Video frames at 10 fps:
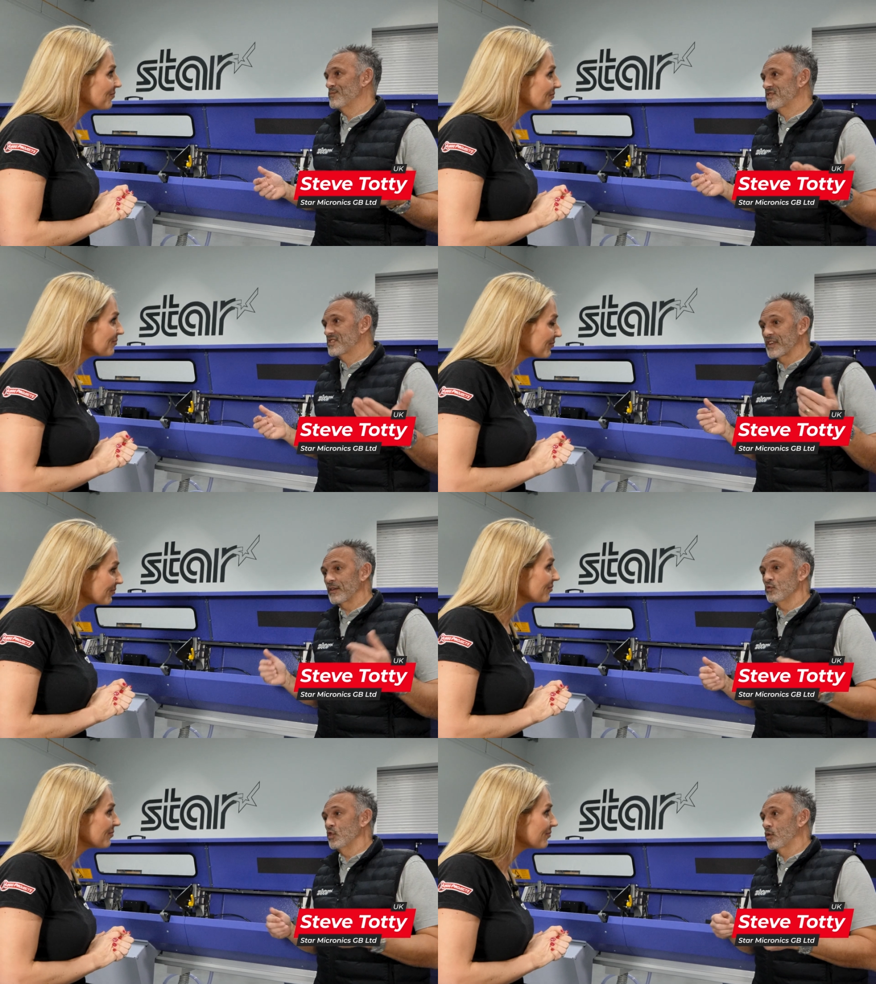Speaker 1: six,
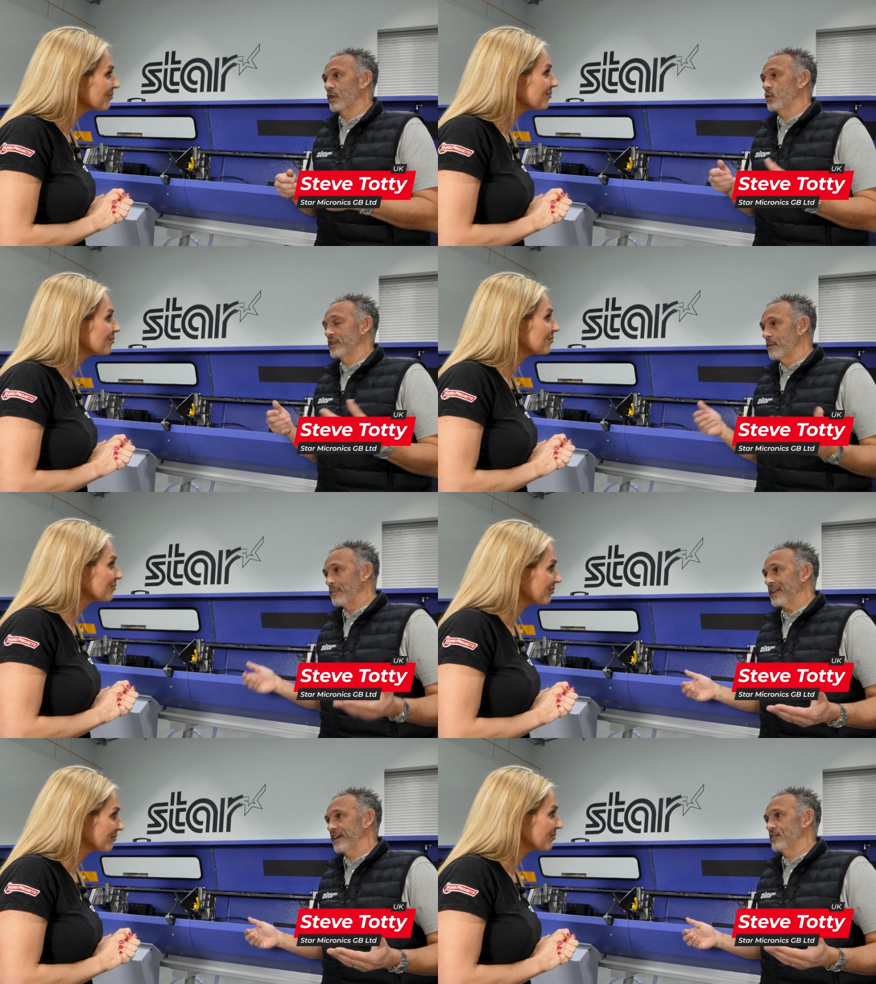you know loading a
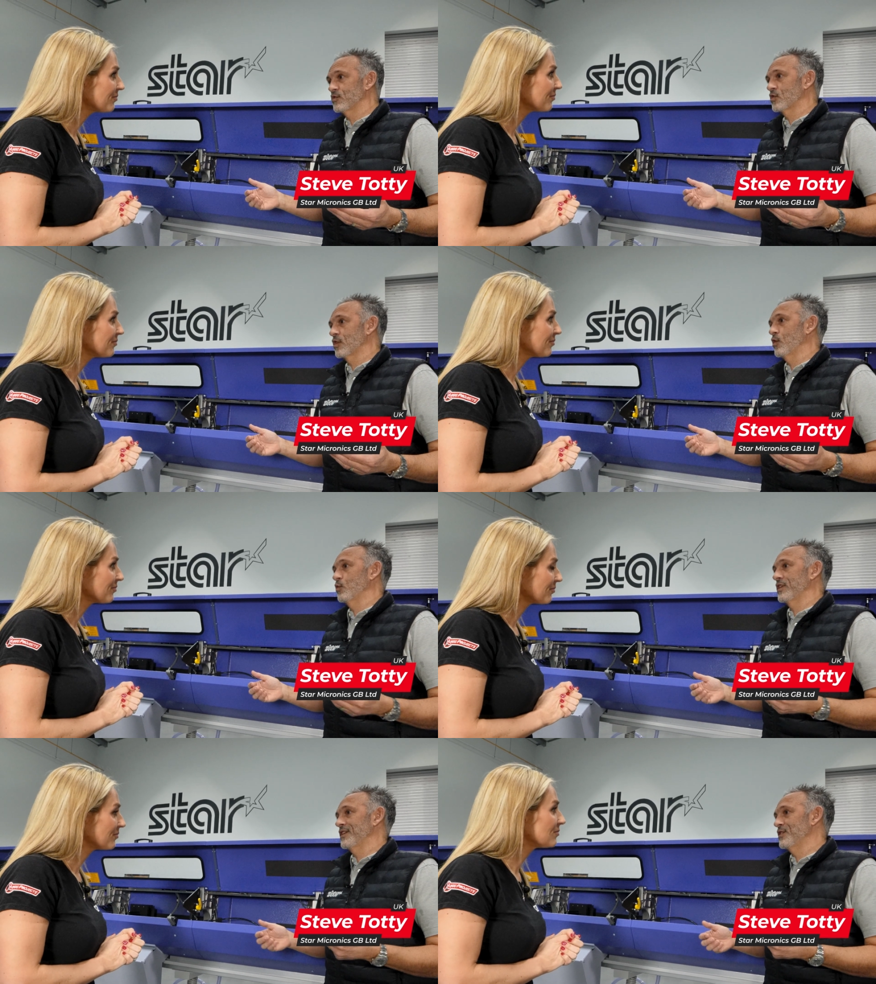billet to
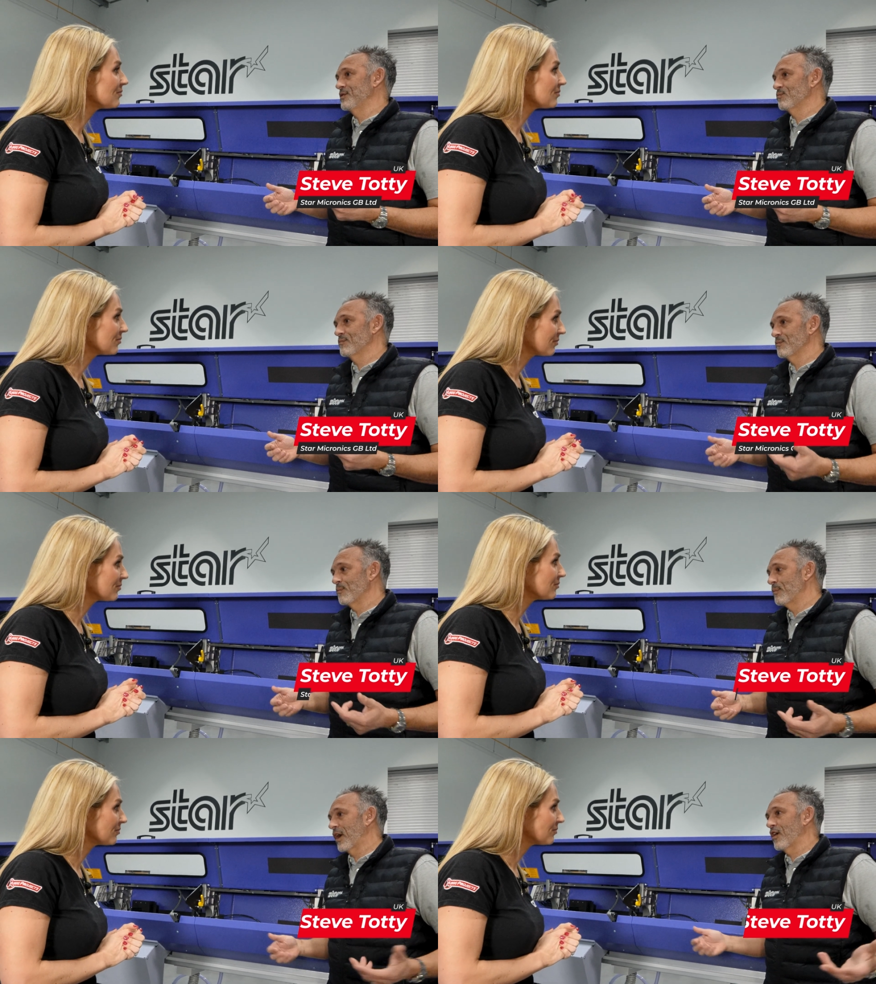loading
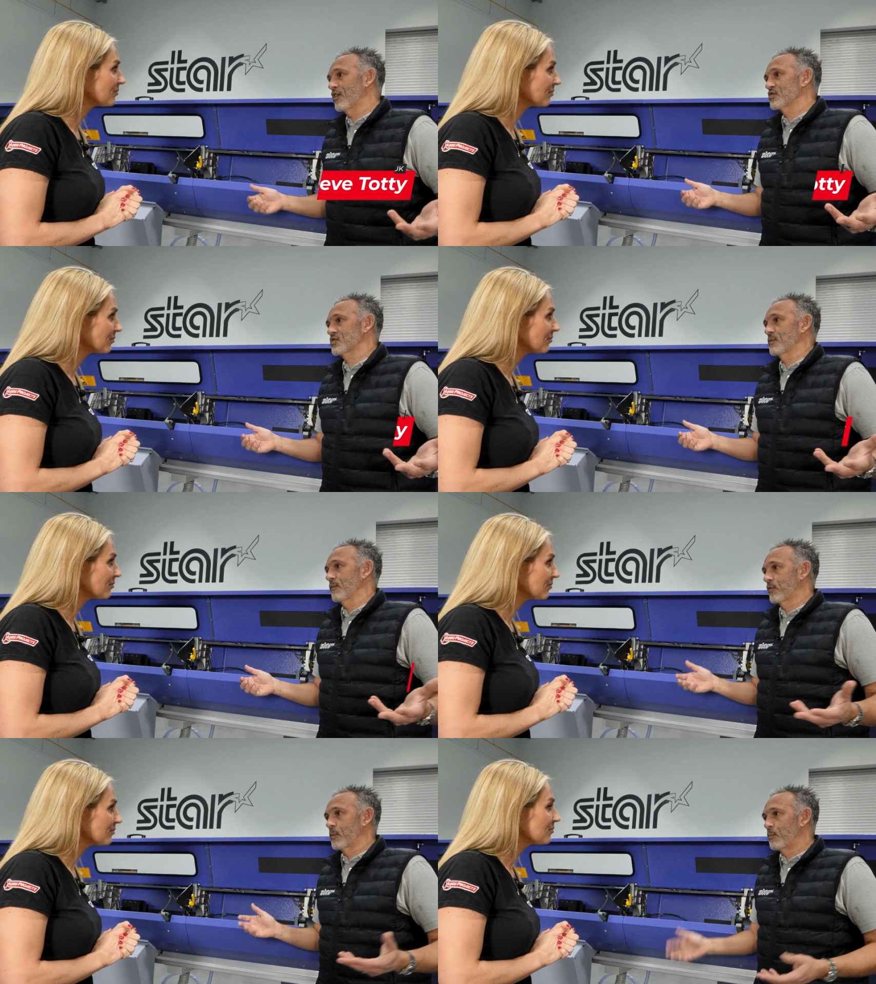bars
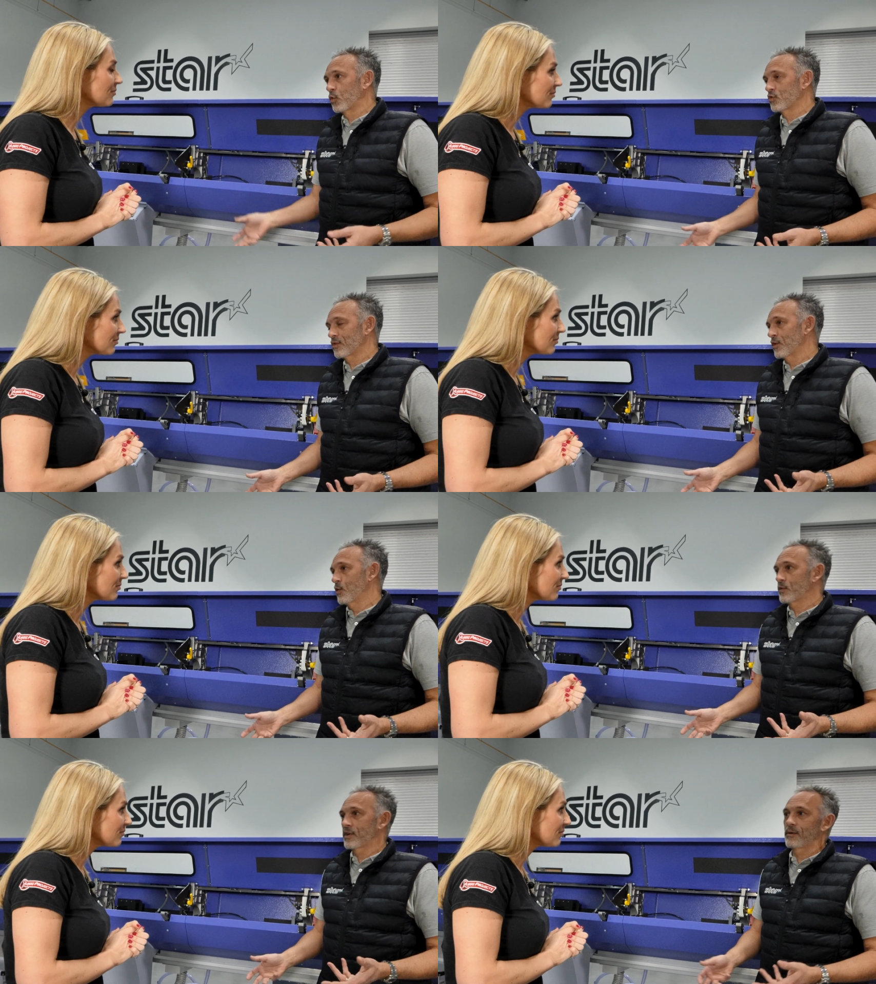from a bundle
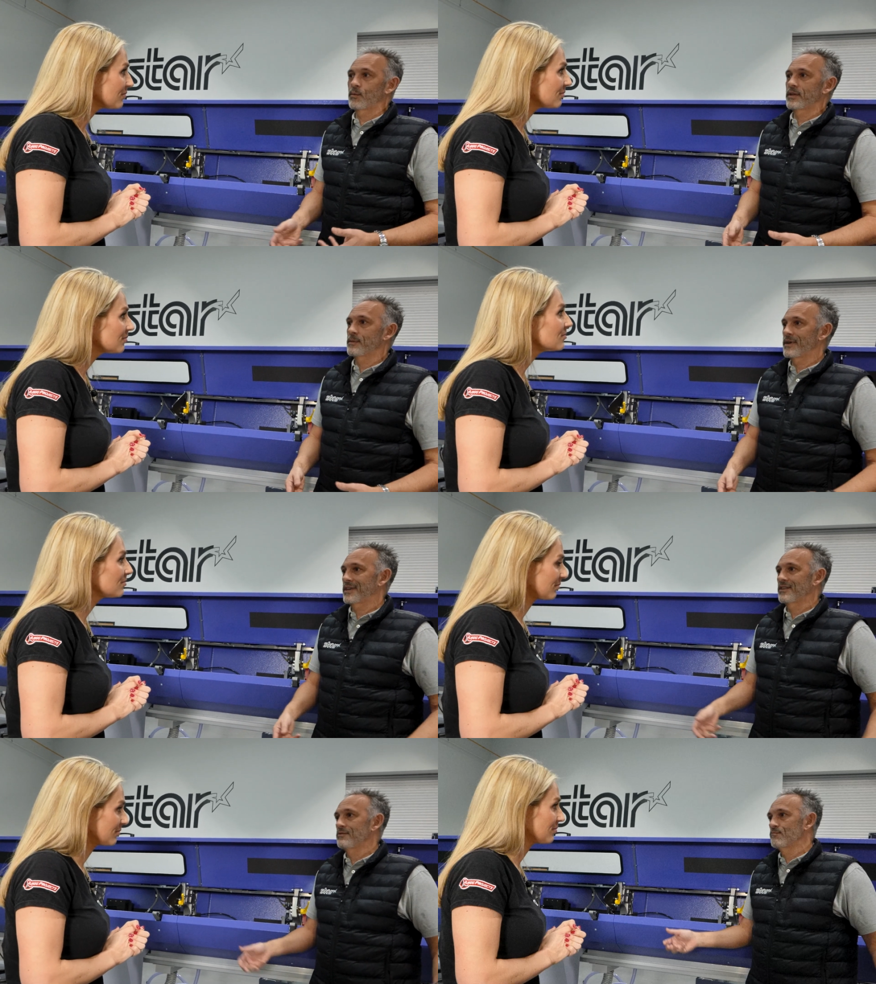loader where you're
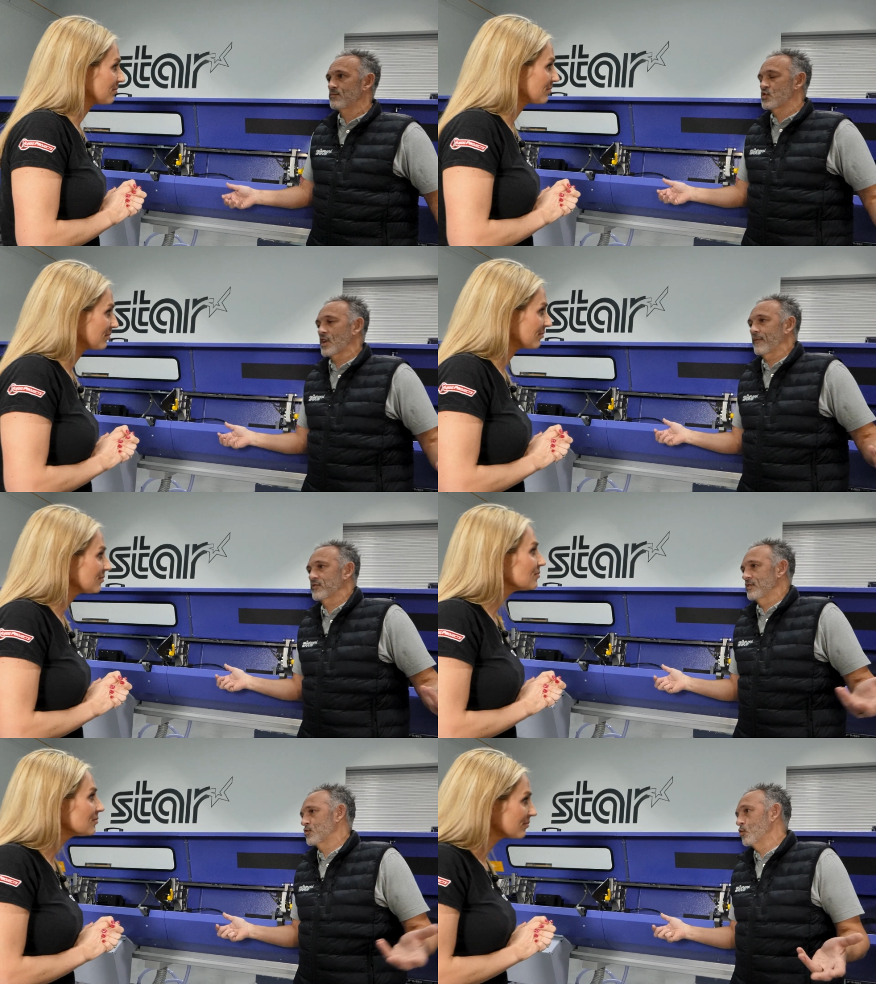making
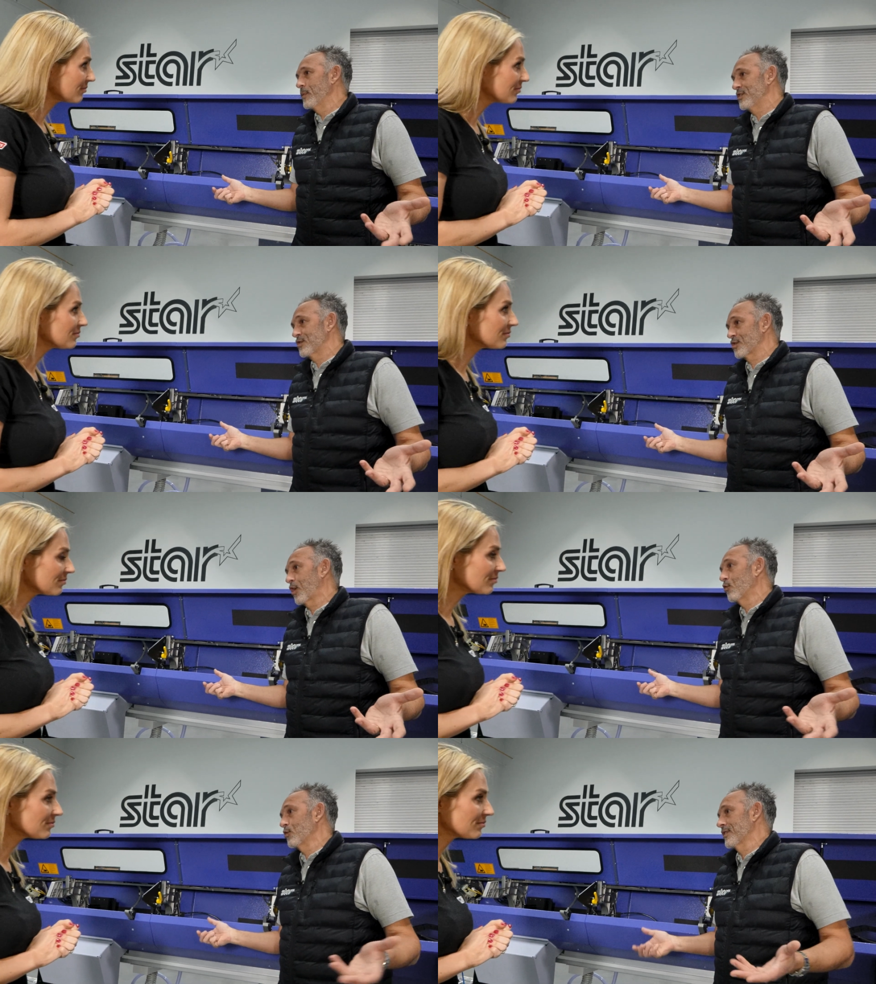shafts at two meters
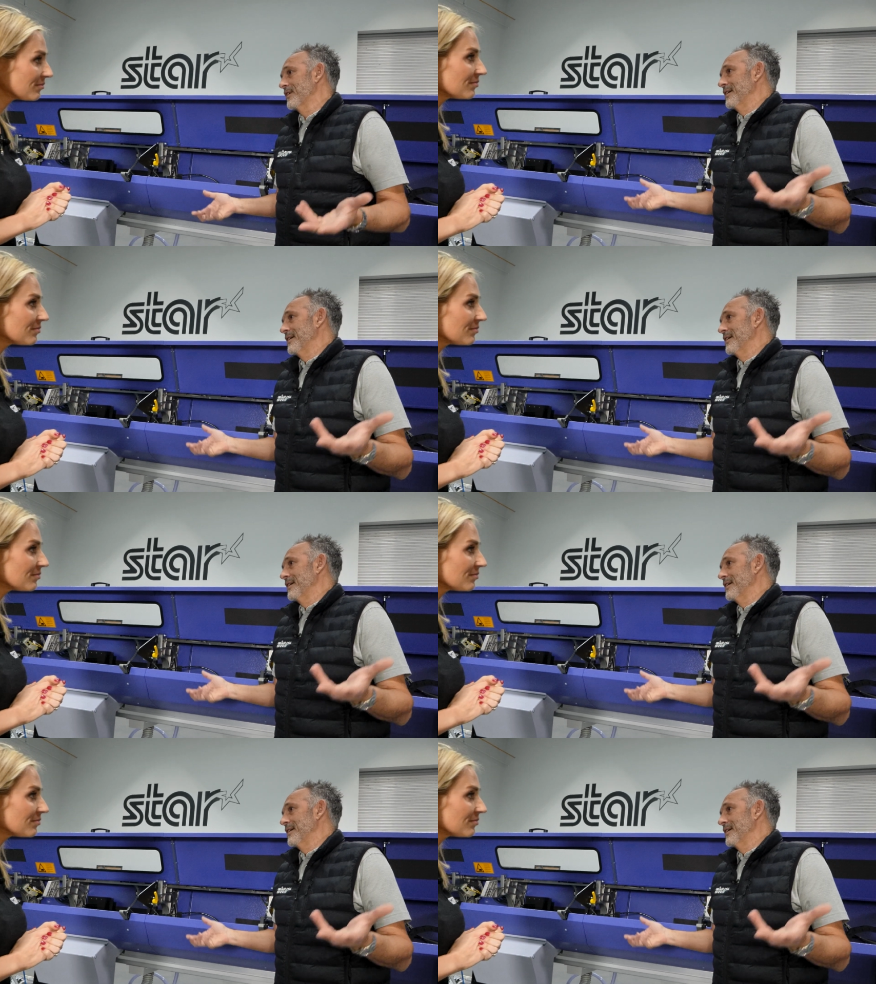long.